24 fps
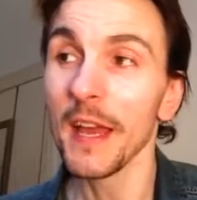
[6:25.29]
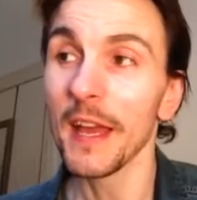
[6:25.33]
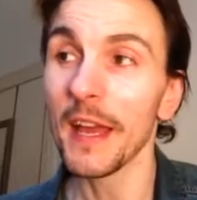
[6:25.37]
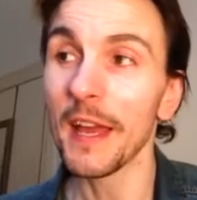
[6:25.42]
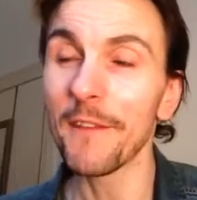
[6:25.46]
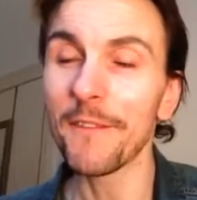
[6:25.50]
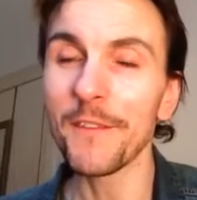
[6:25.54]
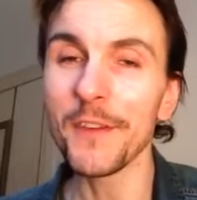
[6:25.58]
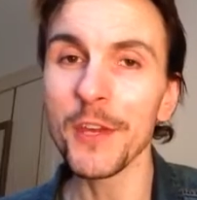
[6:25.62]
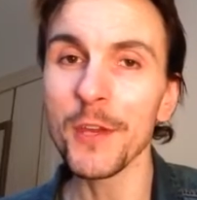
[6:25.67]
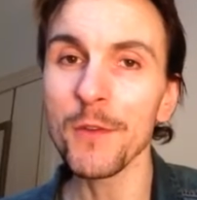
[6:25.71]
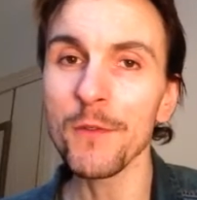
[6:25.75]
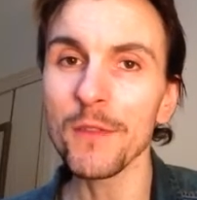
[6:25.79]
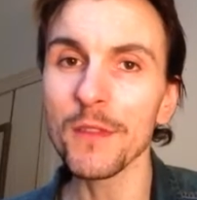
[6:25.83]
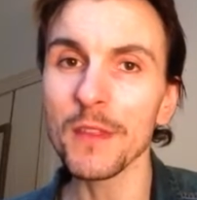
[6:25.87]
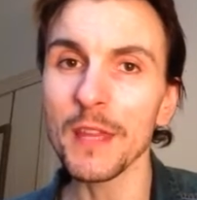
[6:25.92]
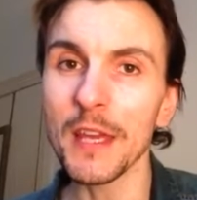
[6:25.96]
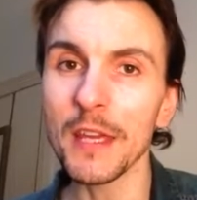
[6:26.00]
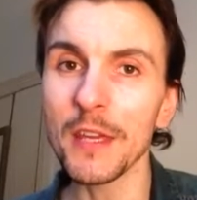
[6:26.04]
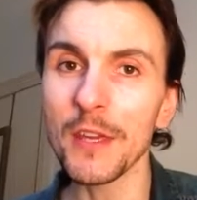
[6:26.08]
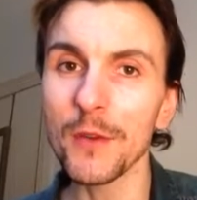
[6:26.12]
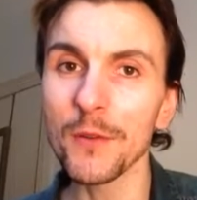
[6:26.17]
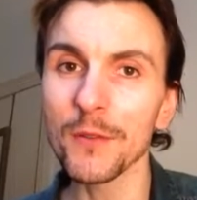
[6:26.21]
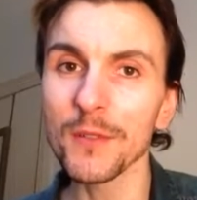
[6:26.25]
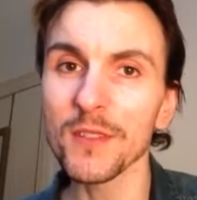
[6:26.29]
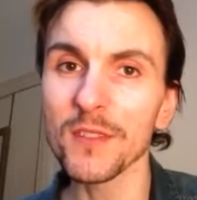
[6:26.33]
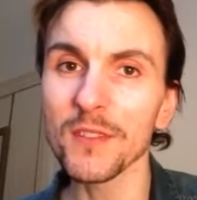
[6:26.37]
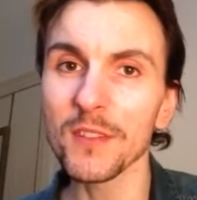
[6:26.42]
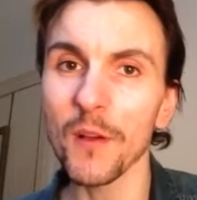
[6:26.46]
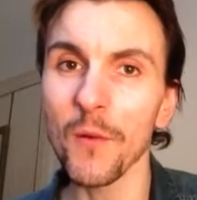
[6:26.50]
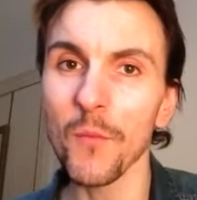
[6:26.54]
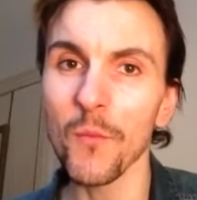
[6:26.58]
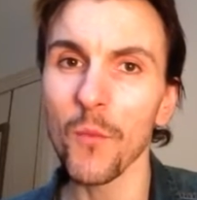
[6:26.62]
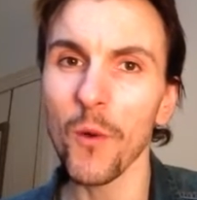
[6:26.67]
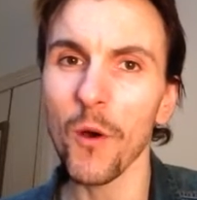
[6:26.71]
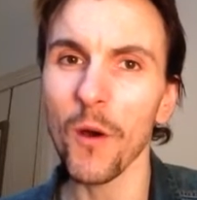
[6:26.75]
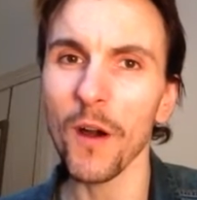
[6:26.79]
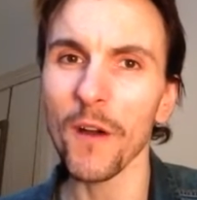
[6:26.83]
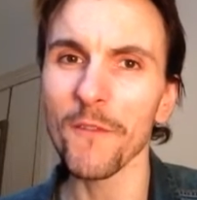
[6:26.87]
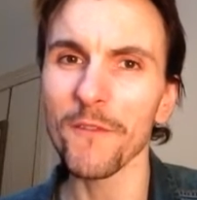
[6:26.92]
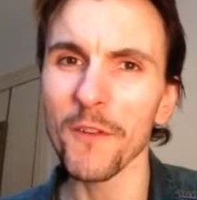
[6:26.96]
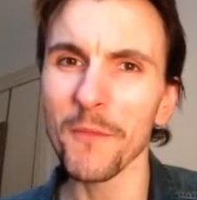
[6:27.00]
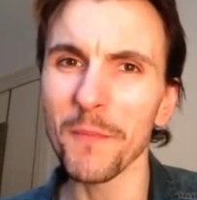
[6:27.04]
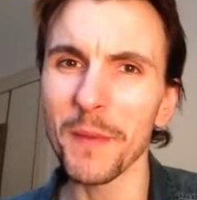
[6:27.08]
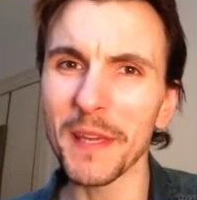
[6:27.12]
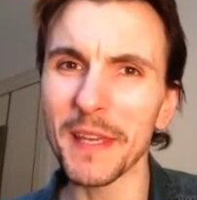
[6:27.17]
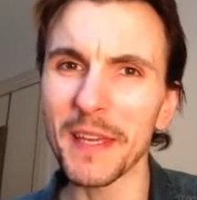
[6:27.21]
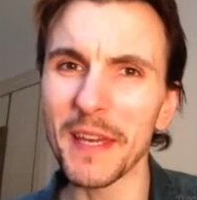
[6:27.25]
If you think you're somewhat of
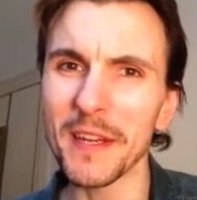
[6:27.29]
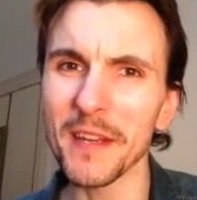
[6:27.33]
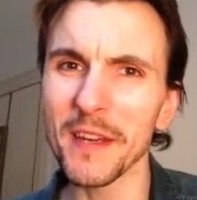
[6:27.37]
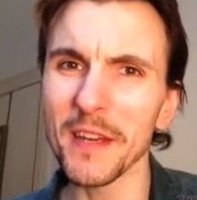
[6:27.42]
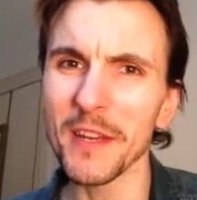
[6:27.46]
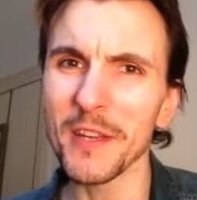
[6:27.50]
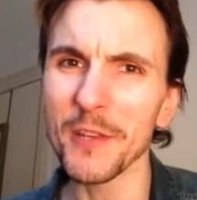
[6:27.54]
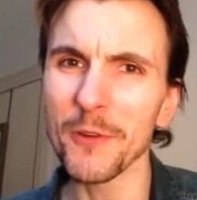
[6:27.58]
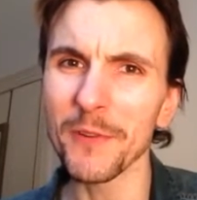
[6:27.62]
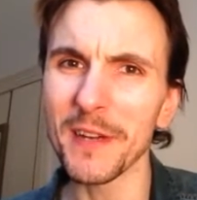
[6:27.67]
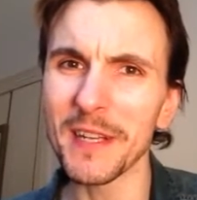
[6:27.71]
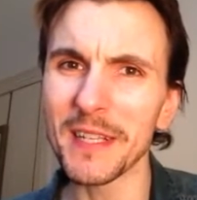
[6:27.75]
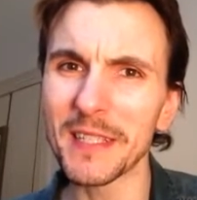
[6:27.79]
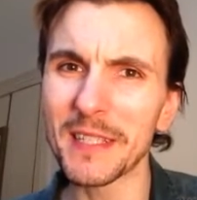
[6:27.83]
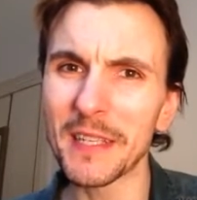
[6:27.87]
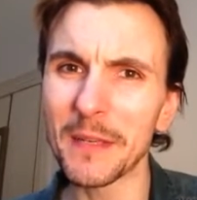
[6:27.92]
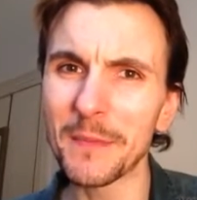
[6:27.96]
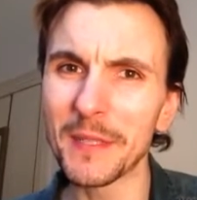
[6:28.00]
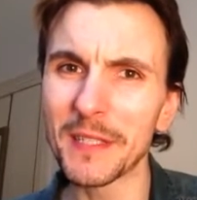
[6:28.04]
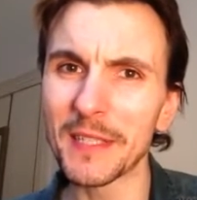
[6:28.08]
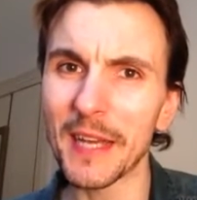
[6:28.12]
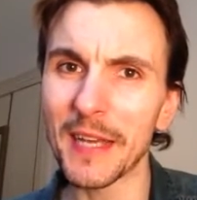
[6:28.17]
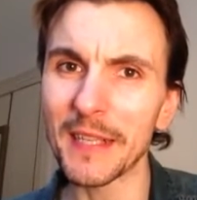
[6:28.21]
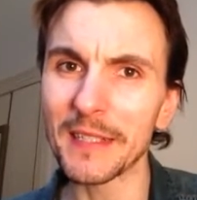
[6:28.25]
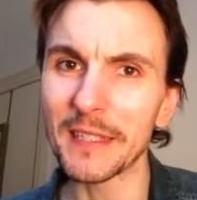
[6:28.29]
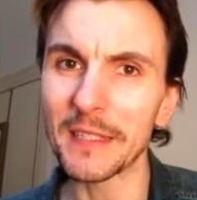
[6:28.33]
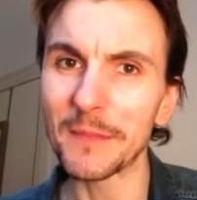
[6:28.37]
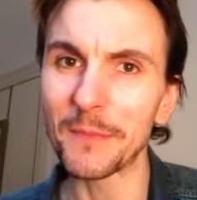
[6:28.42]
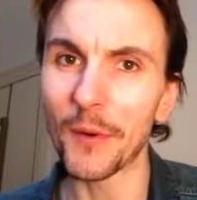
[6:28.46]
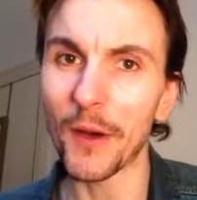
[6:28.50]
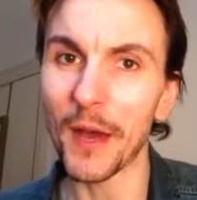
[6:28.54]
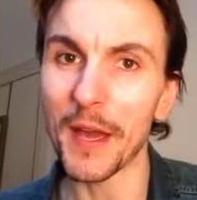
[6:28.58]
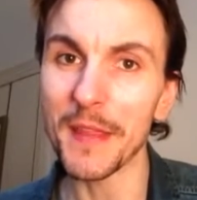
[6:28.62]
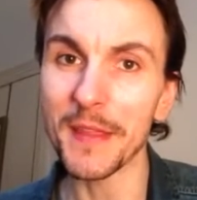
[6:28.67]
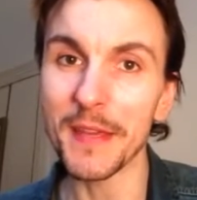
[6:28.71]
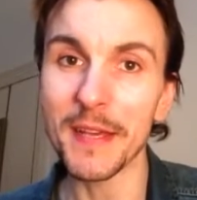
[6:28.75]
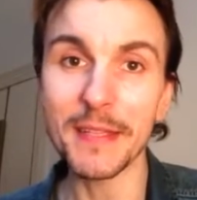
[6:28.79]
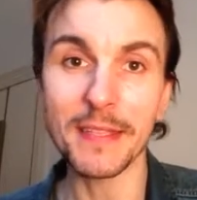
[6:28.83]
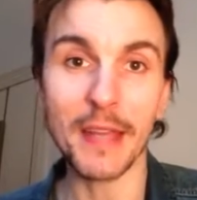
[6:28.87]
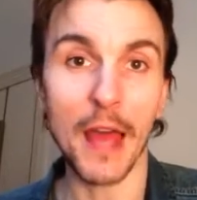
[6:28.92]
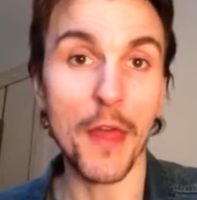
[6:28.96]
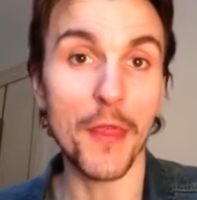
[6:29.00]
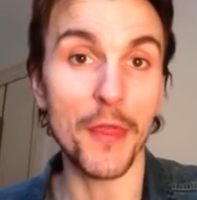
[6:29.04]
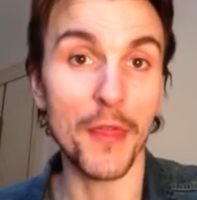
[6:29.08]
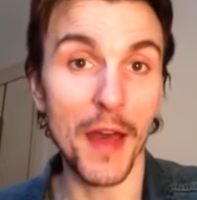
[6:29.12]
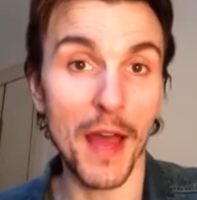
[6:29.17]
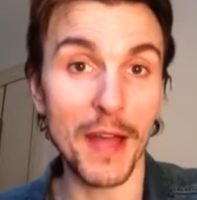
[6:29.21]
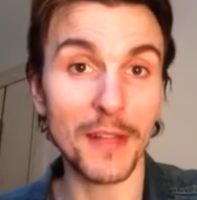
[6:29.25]
a beginner and you're intimidated by this,
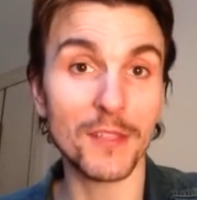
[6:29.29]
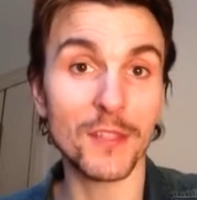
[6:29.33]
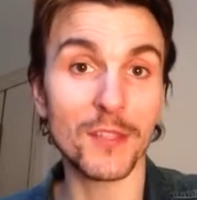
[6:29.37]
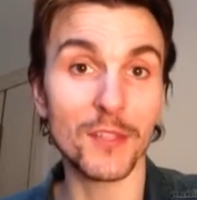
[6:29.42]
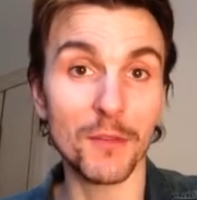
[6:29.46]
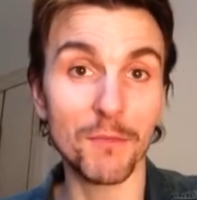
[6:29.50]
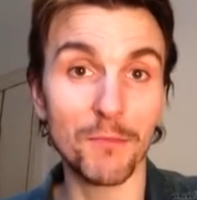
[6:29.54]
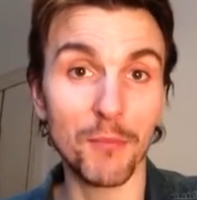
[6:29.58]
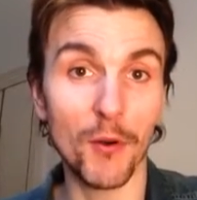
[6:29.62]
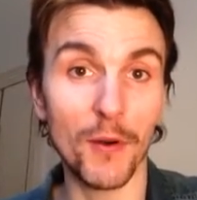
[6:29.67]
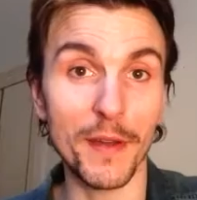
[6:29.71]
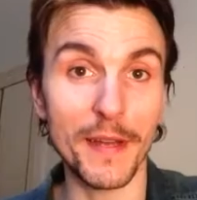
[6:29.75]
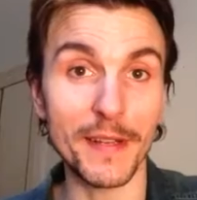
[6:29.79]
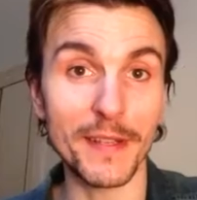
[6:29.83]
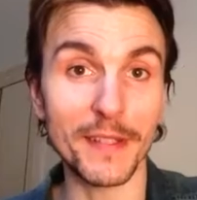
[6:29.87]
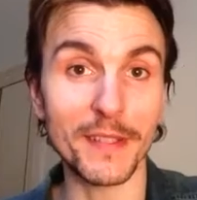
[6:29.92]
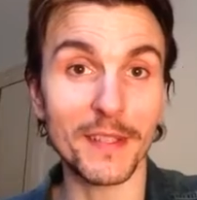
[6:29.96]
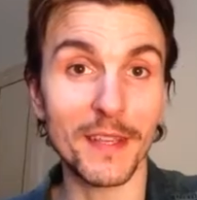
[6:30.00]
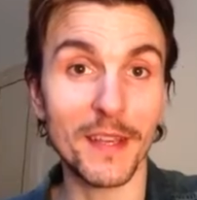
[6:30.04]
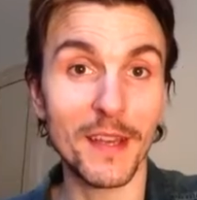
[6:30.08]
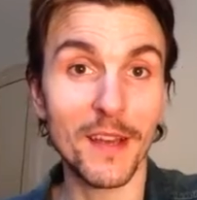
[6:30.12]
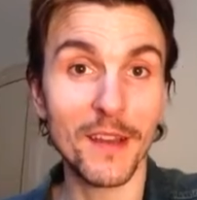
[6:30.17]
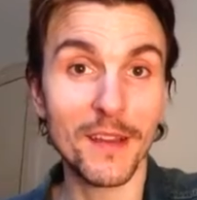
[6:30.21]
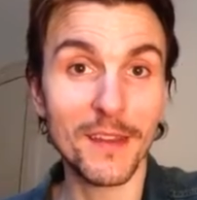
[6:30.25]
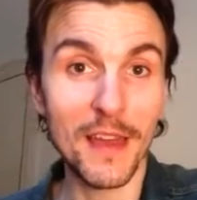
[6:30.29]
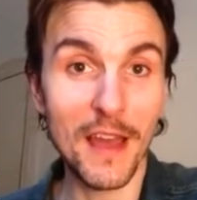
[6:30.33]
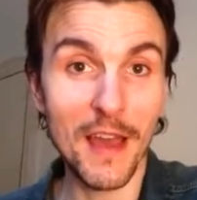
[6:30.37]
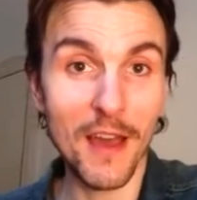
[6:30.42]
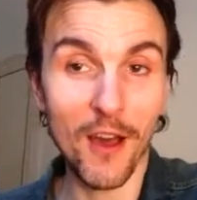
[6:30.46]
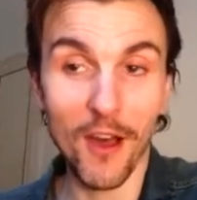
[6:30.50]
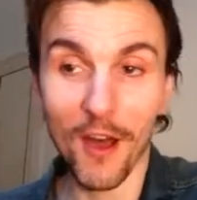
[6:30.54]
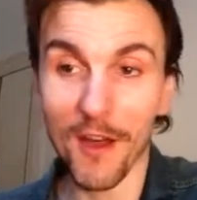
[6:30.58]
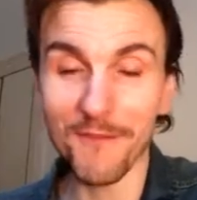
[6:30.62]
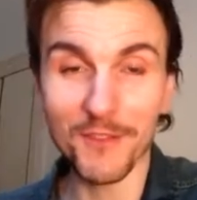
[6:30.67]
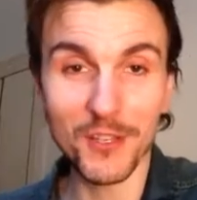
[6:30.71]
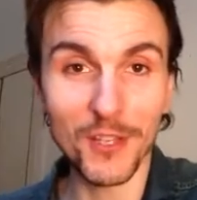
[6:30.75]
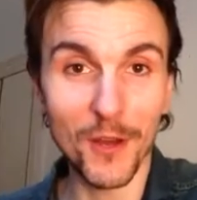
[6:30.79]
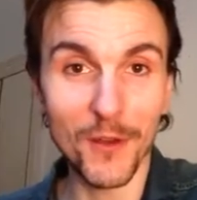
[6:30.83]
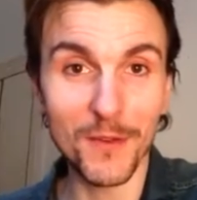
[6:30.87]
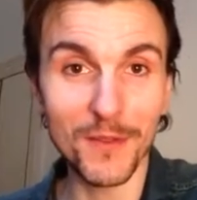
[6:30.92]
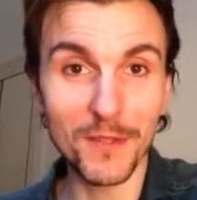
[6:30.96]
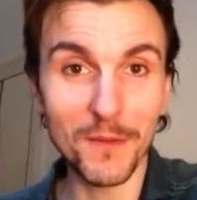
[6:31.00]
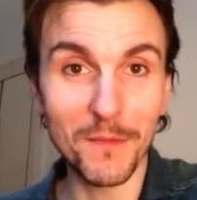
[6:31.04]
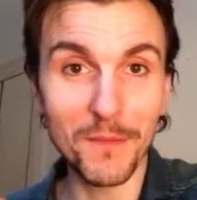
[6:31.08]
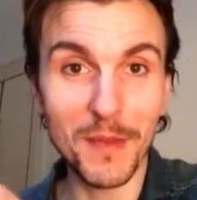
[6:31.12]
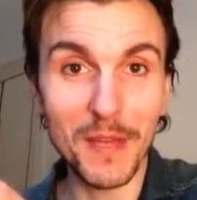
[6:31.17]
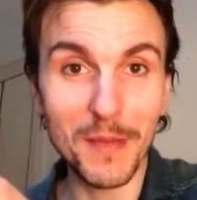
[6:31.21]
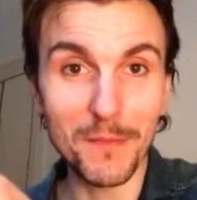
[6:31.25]
that's the point. Yeah, I've
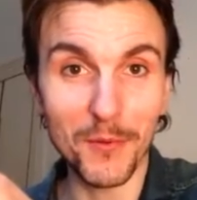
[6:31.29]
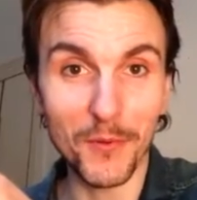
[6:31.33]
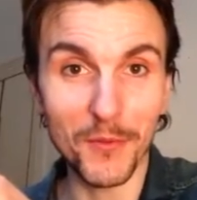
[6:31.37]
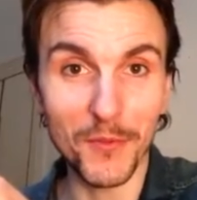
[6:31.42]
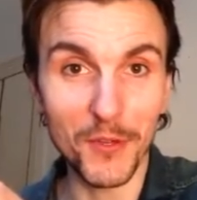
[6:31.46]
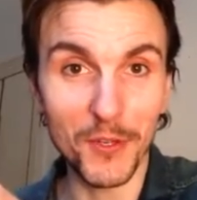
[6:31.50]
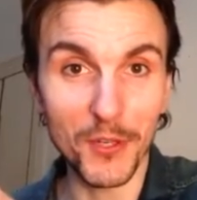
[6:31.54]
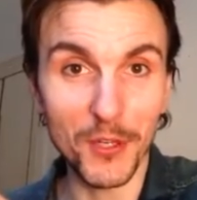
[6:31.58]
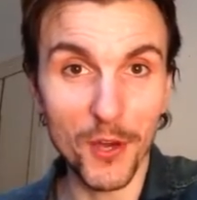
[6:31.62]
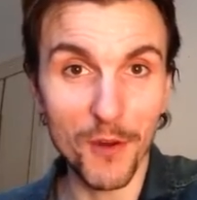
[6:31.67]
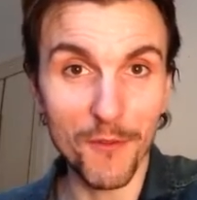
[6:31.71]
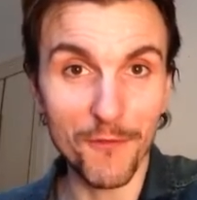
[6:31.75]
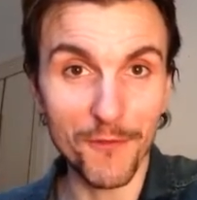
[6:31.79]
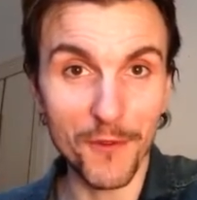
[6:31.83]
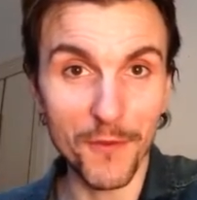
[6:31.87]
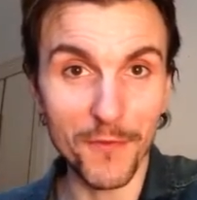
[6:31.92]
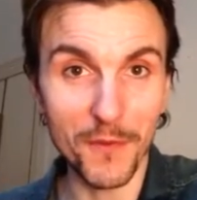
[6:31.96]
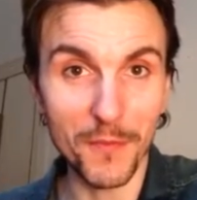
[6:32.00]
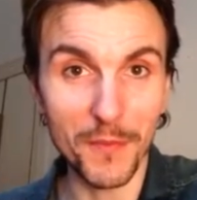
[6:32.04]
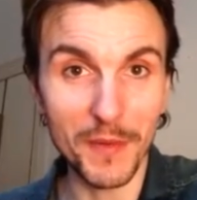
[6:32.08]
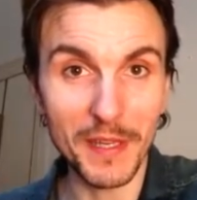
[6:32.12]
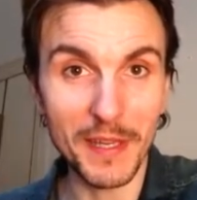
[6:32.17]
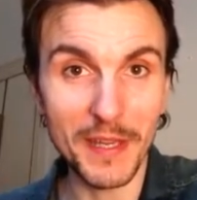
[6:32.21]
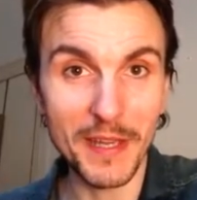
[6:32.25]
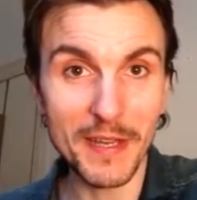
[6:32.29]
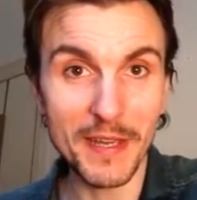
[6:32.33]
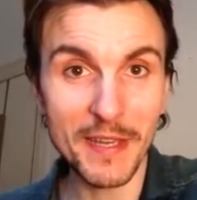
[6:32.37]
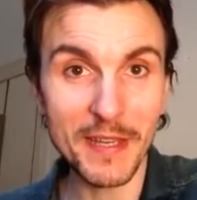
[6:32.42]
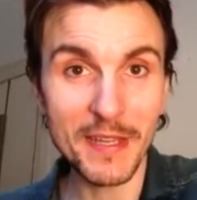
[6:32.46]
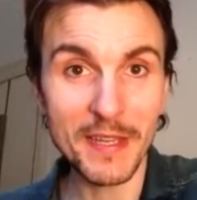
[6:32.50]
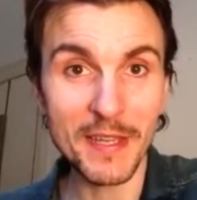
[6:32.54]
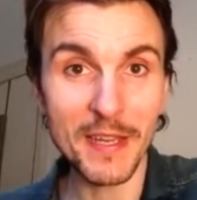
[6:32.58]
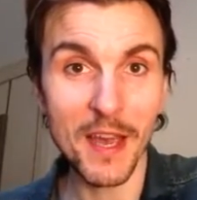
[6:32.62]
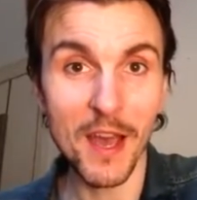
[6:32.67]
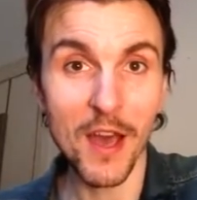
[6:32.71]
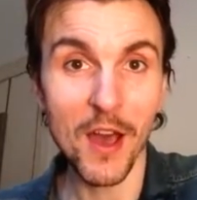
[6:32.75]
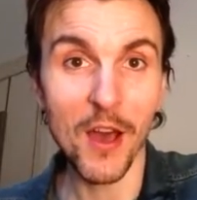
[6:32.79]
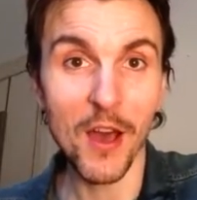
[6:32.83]
chosen people that go from the beginning